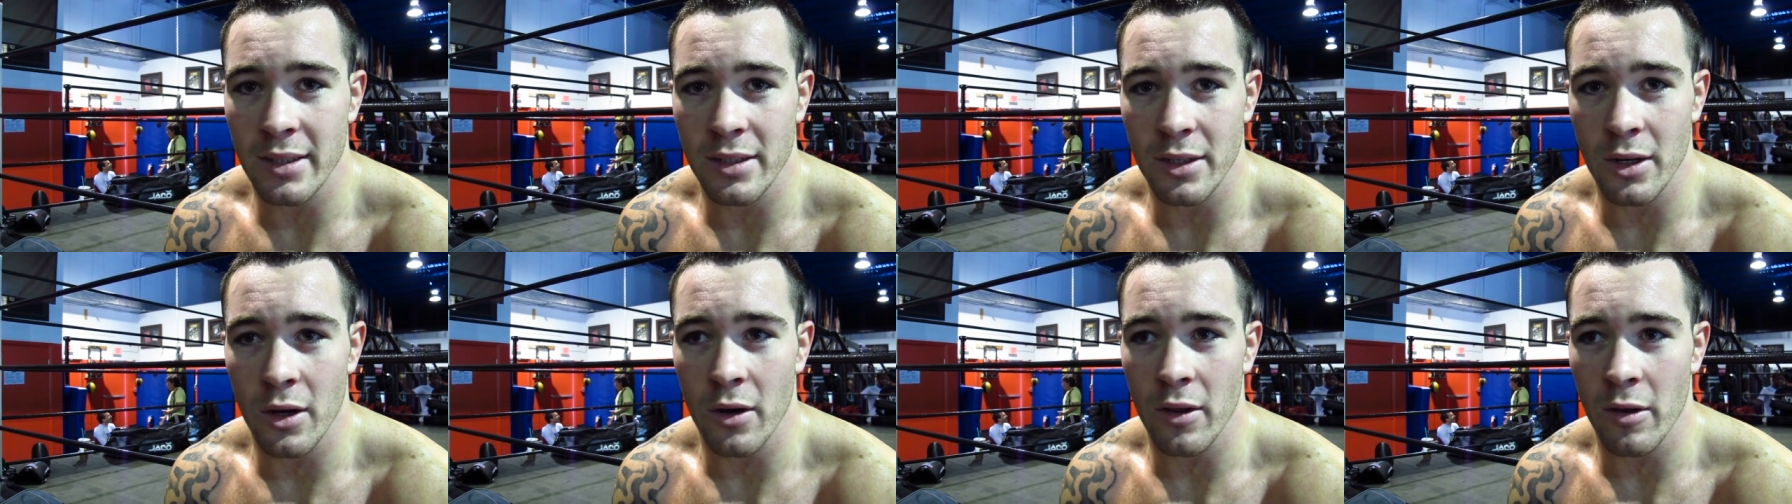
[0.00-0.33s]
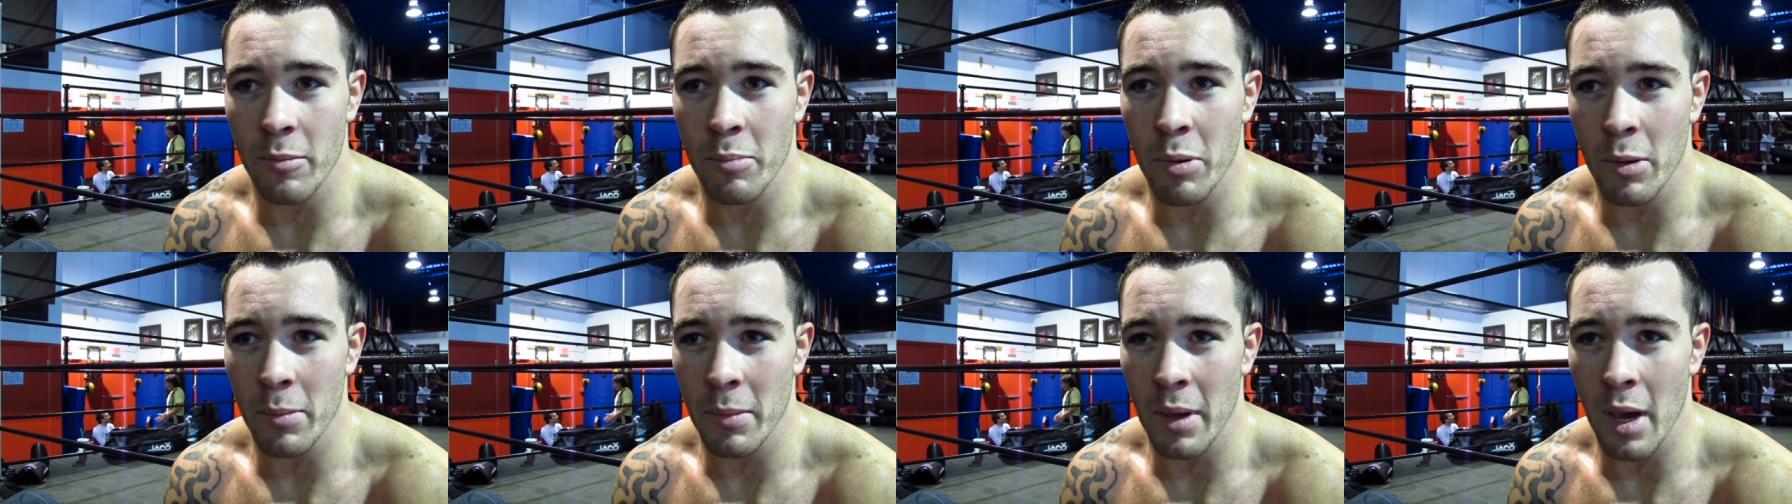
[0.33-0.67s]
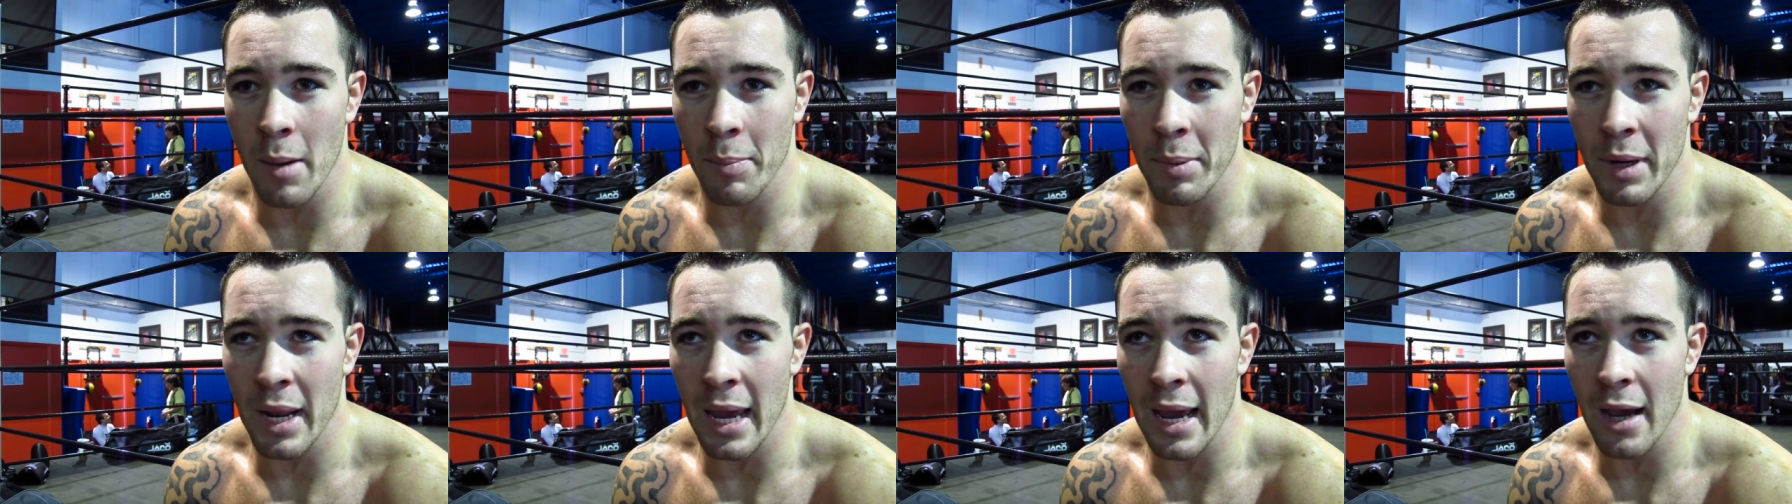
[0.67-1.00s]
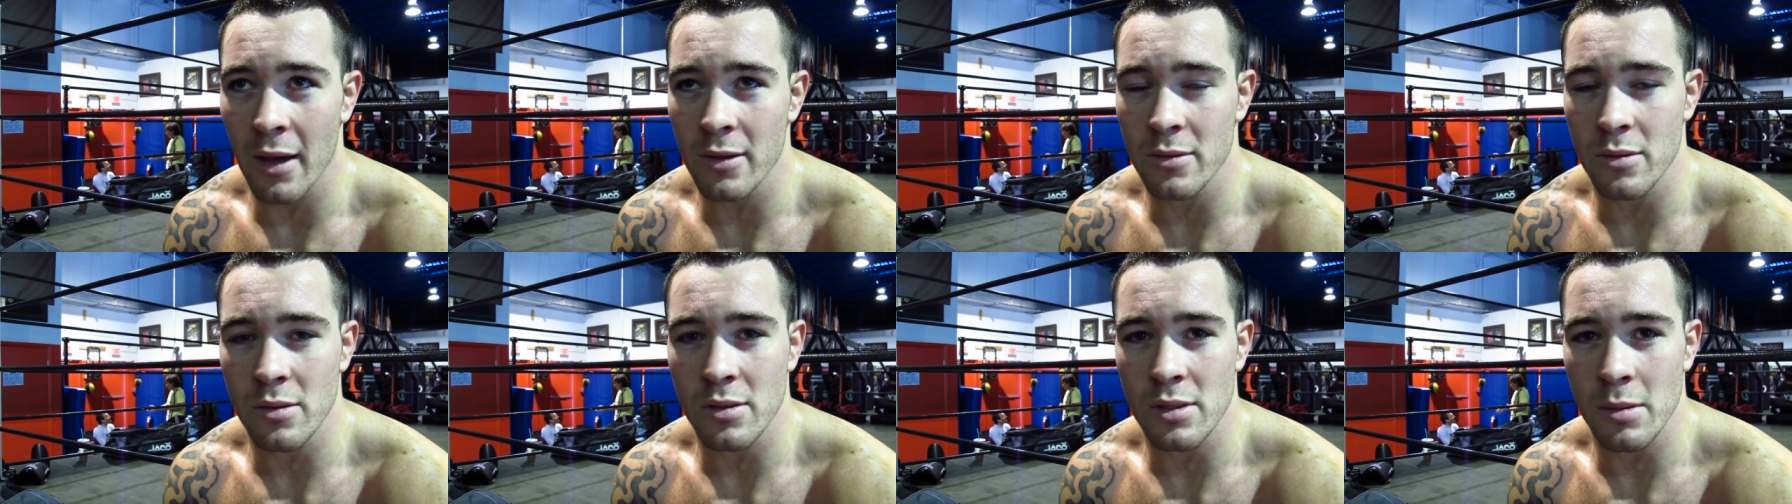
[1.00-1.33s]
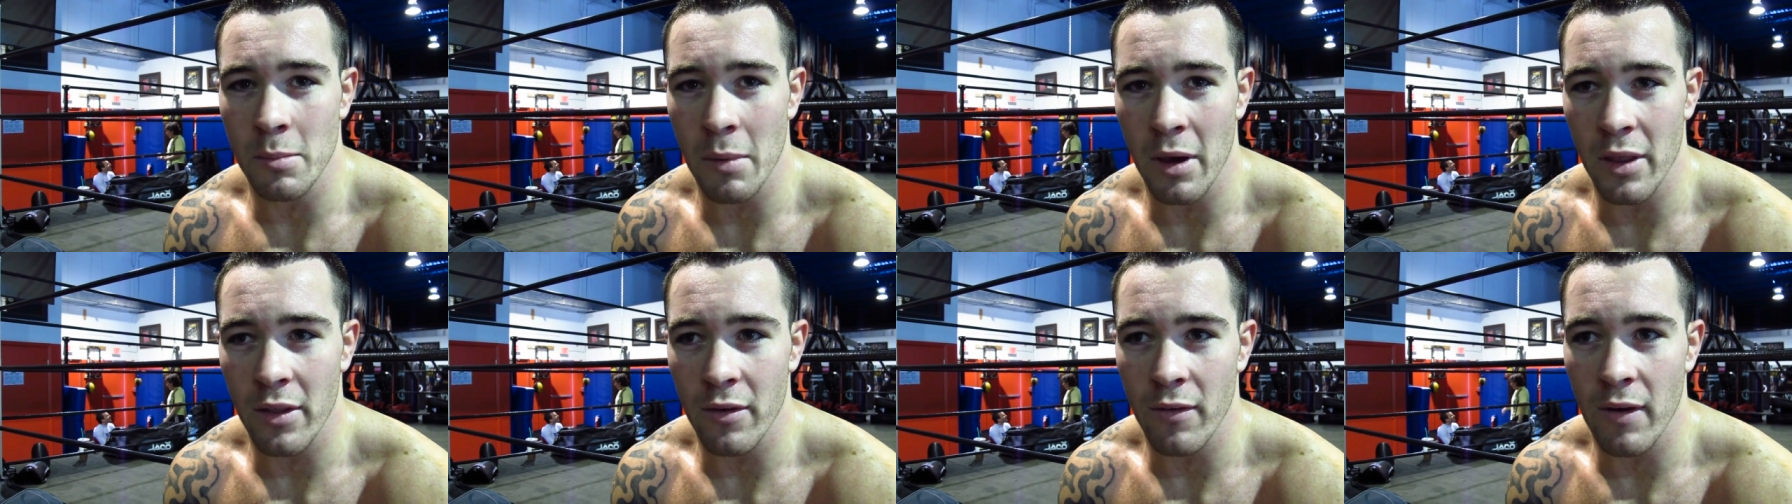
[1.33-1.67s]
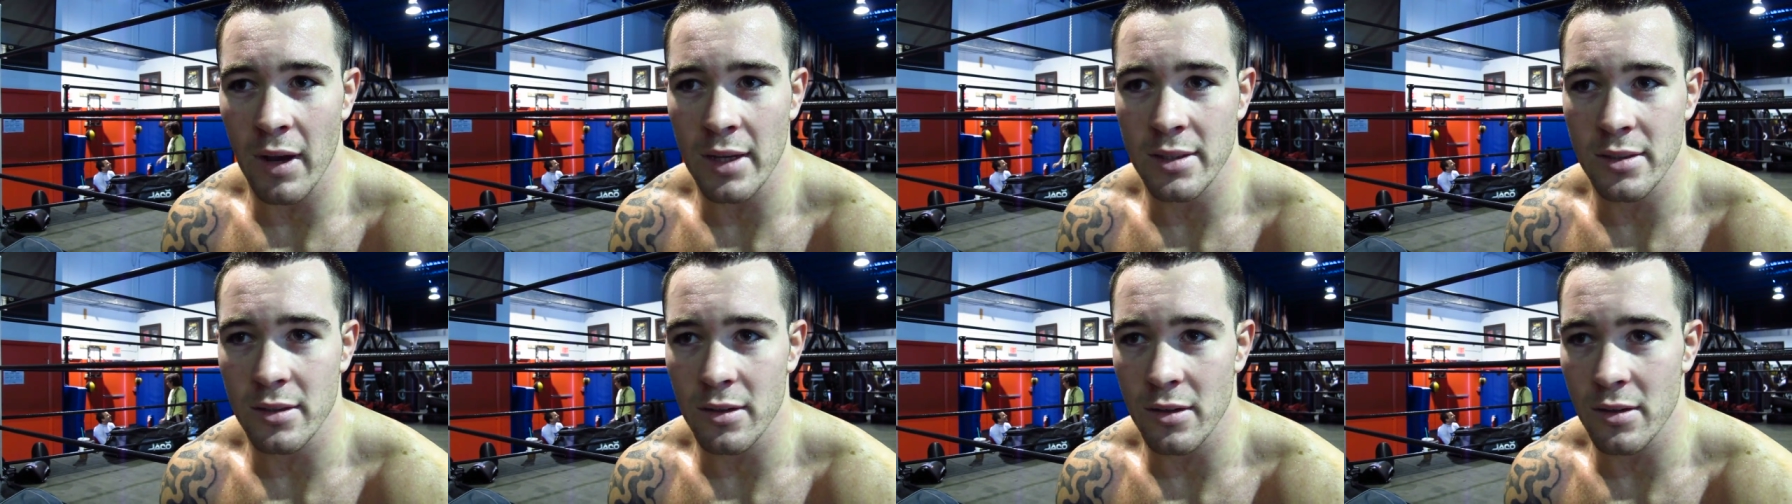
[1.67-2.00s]
You know, they put me up in a house with some other
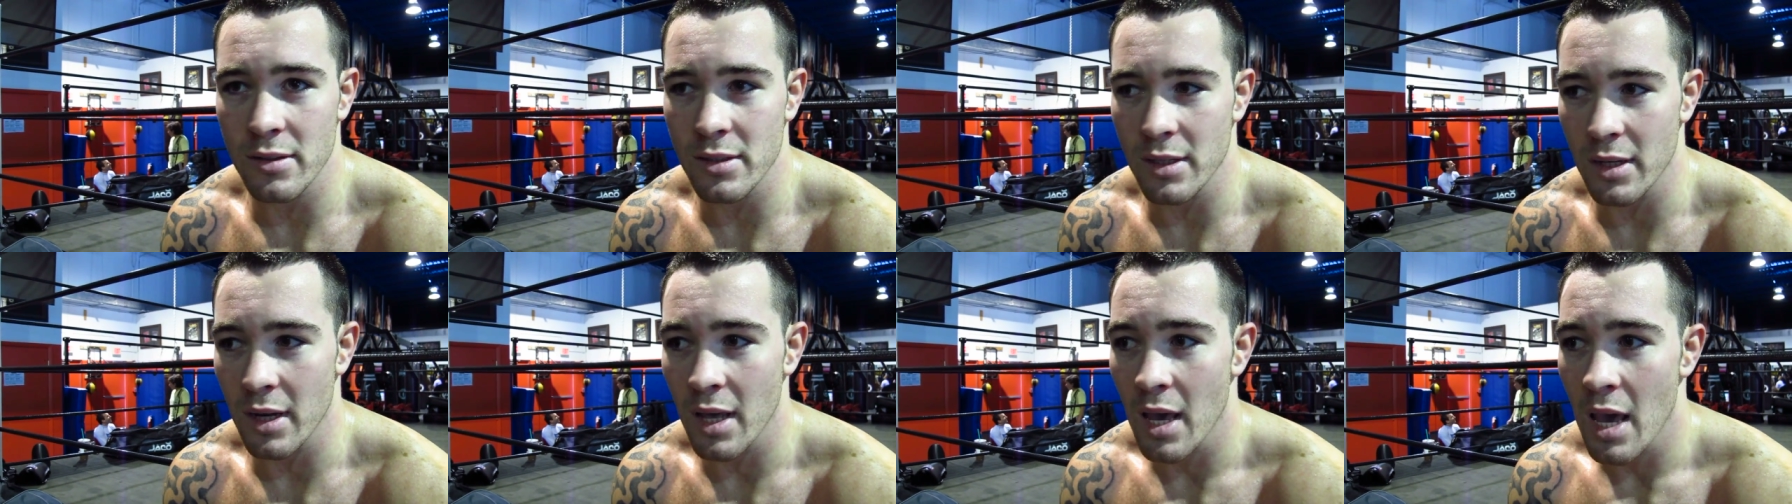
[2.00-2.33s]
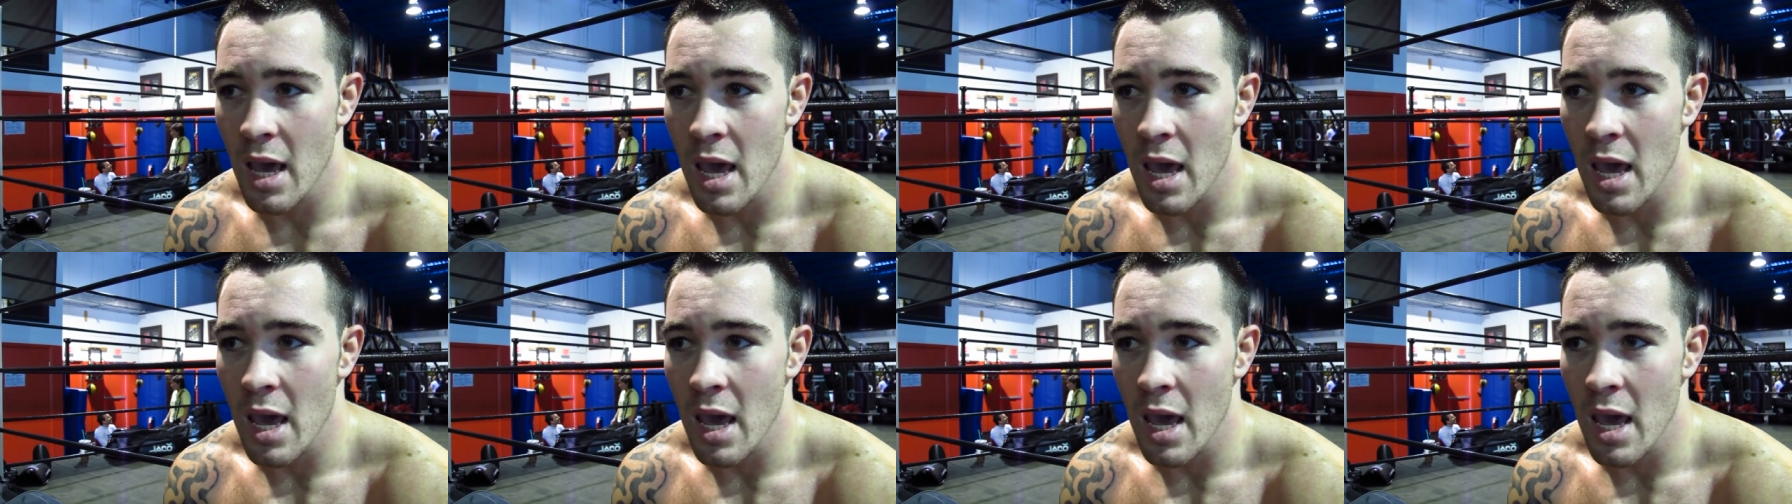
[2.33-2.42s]
wrestlers, and